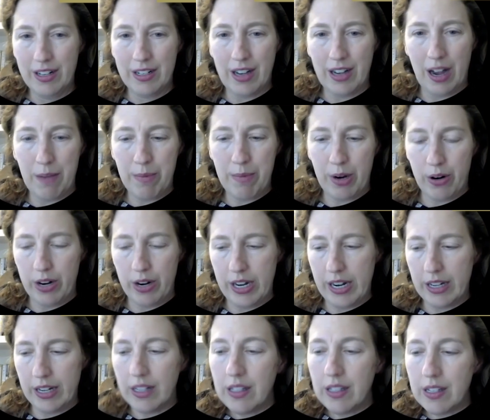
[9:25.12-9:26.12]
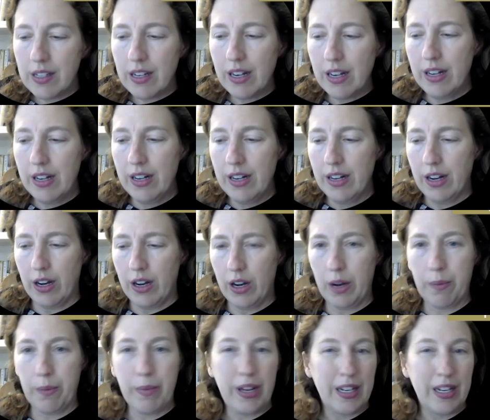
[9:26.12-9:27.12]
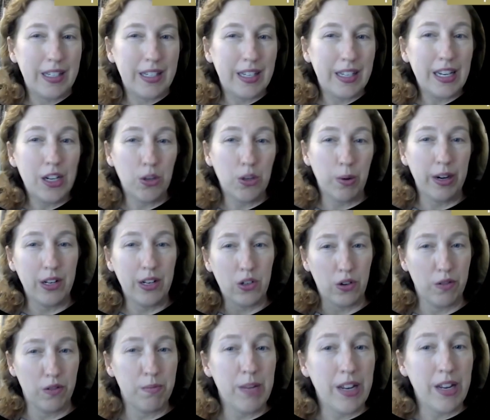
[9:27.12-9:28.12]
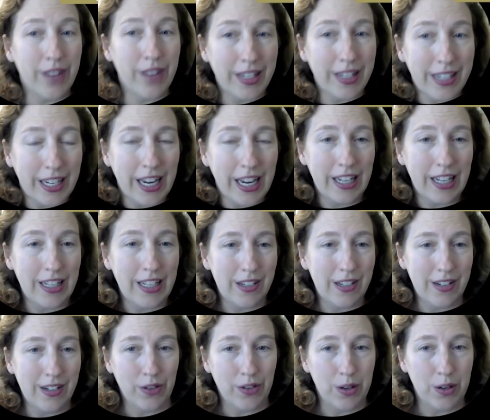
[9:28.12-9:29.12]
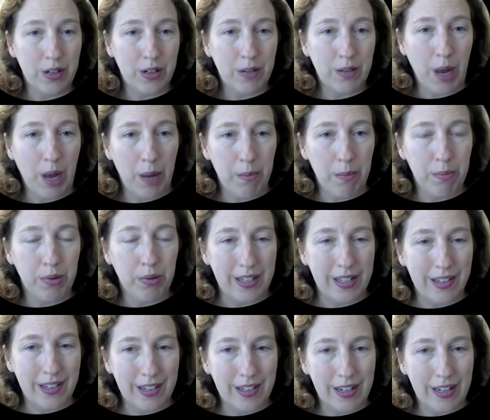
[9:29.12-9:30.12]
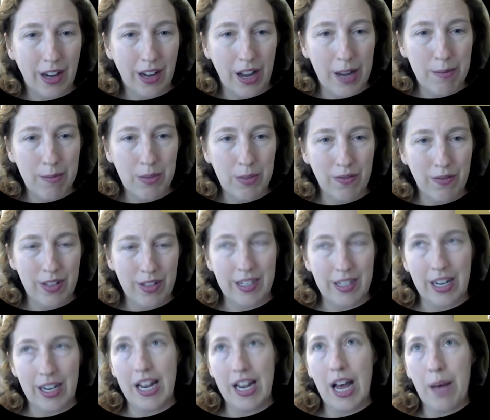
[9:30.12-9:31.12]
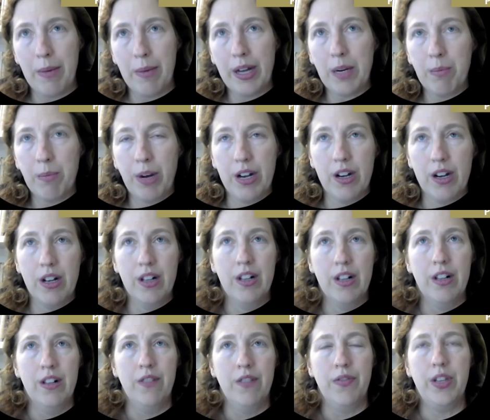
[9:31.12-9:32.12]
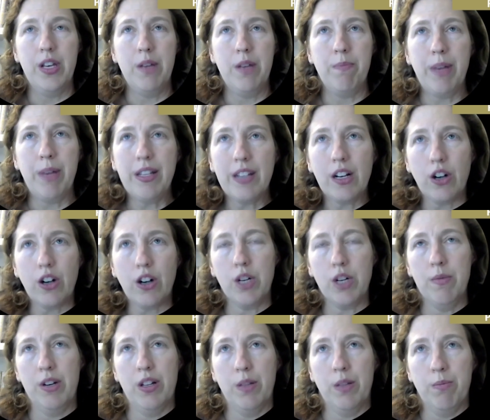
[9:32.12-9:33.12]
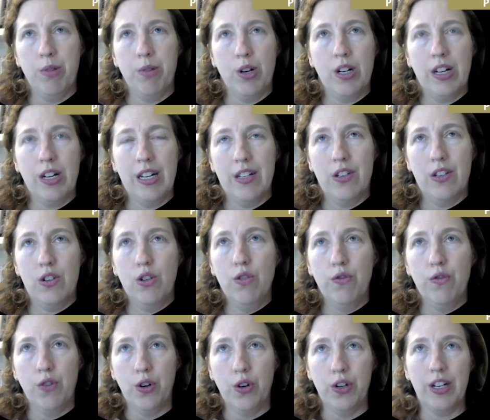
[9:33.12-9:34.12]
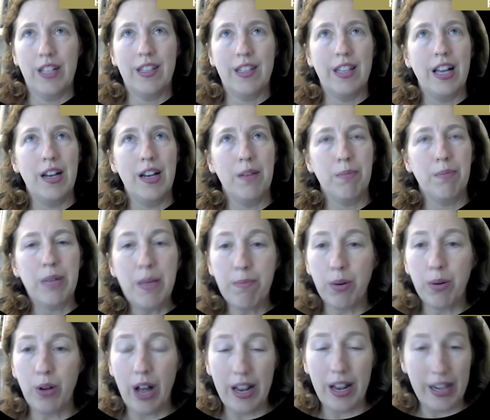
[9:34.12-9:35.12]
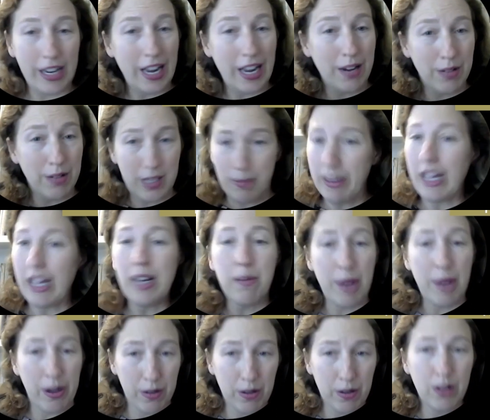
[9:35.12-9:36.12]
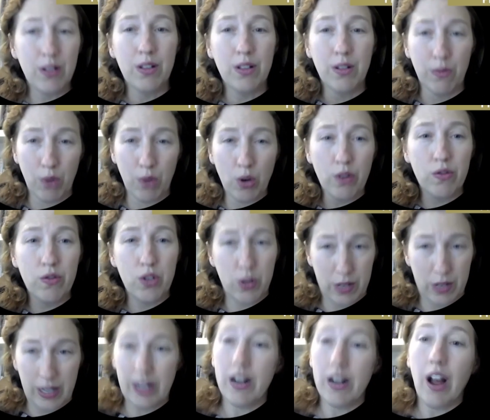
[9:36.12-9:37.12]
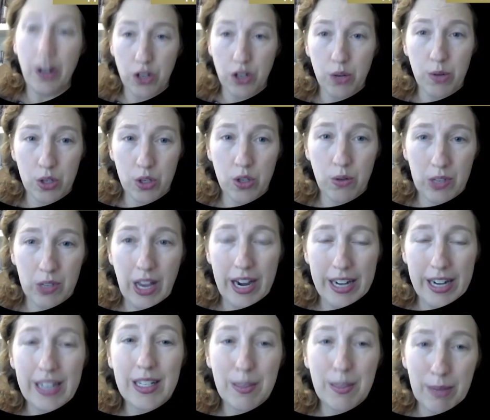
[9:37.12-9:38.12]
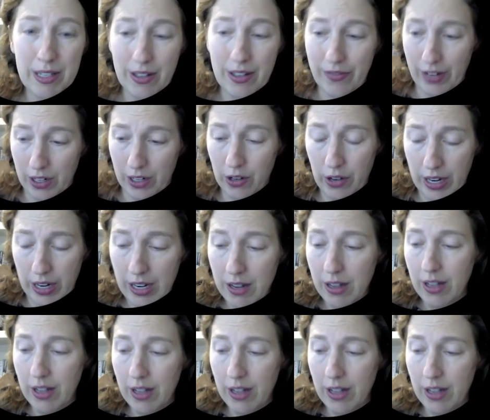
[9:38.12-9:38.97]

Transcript: time periods, and it's, each one is sort of me investigating these different places and times of this dynamic. But the basic argument of the book is twofold. It's that people, and again, speaking about the role of Jews in a non-Jewish society specifically,